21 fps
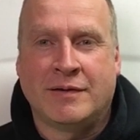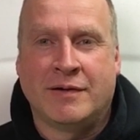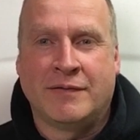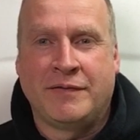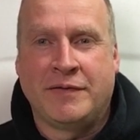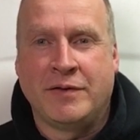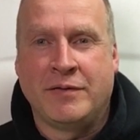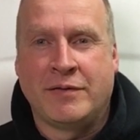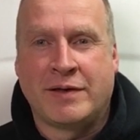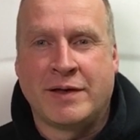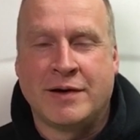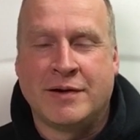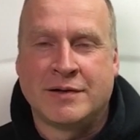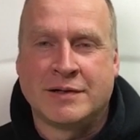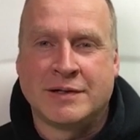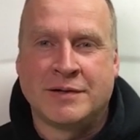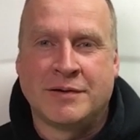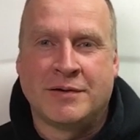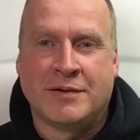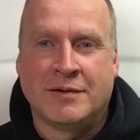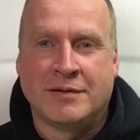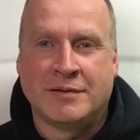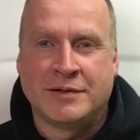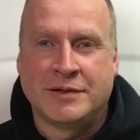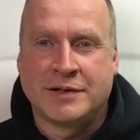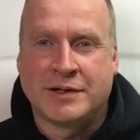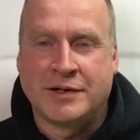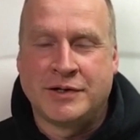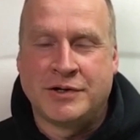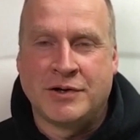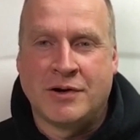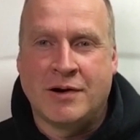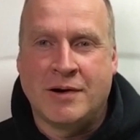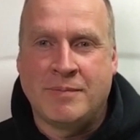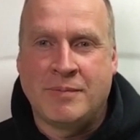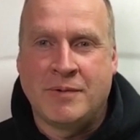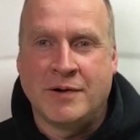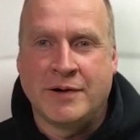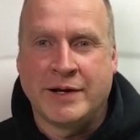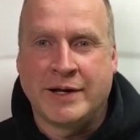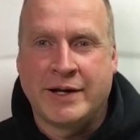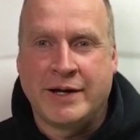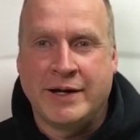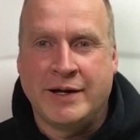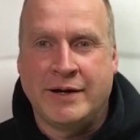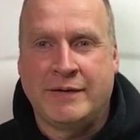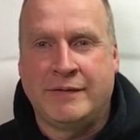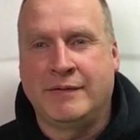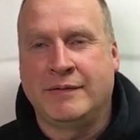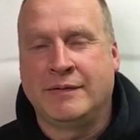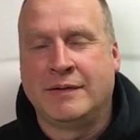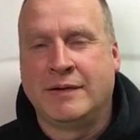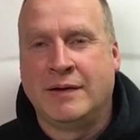a few $1,000s to drop on a kit